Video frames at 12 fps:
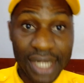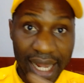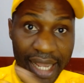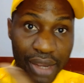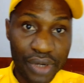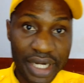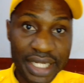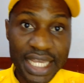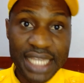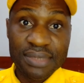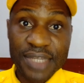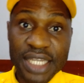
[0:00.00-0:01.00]
I already
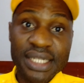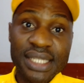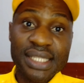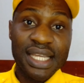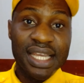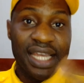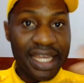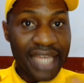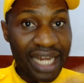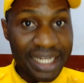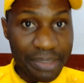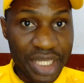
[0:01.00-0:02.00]
explained this
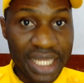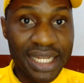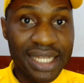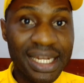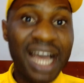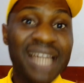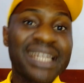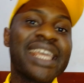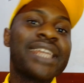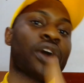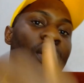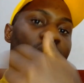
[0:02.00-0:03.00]
at the beginning and
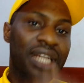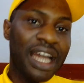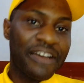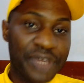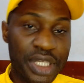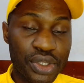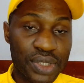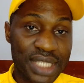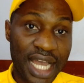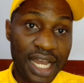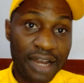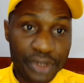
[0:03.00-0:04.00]
in other videos
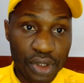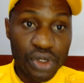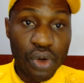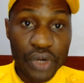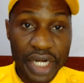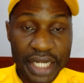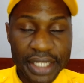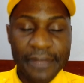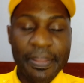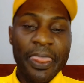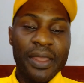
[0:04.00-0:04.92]
I have done already.